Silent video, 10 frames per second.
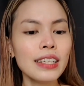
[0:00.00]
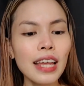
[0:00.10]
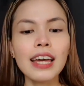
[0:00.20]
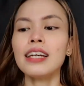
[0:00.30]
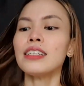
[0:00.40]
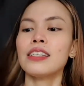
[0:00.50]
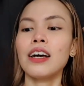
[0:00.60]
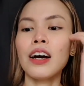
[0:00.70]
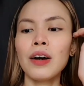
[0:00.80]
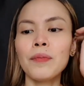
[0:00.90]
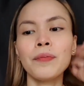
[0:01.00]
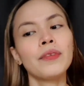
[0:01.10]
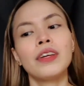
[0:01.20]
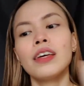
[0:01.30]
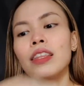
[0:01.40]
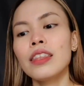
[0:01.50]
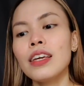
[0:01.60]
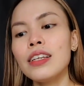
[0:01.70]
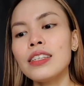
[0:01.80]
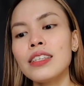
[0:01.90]
Next,
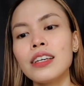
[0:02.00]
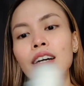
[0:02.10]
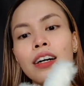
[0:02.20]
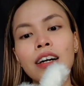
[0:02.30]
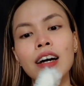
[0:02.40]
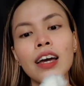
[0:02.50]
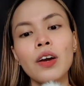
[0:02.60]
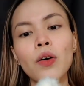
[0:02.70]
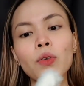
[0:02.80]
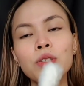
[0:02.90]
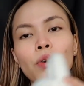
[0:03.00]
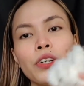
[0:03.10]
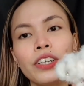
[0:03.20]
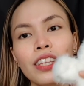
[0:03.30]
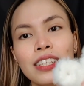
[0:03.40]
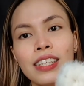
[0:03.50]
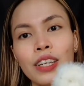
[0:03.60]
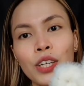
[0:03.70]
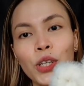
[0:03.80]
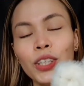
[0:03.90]
this, I also ordered
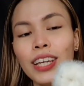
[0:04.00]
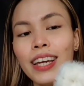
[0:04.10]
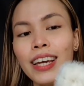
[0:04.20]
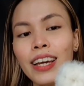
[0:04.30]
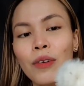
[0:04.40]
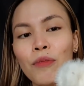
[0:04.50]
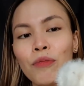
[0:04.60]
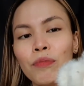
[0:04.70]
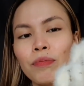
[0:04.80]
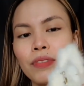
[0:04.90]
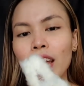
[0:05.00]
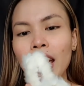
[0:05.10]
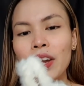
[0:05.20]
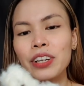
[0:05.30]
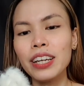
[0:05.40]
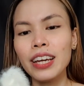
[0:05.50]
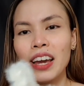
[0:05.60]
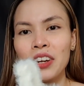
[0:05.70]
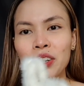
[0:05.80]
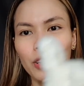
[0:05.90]
this kitty, hairy
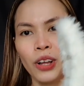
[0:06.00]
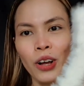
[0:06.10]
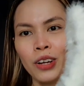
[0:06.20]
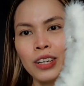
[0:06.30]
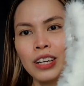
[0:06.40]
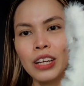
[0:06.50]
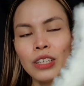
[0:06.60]
hair claw.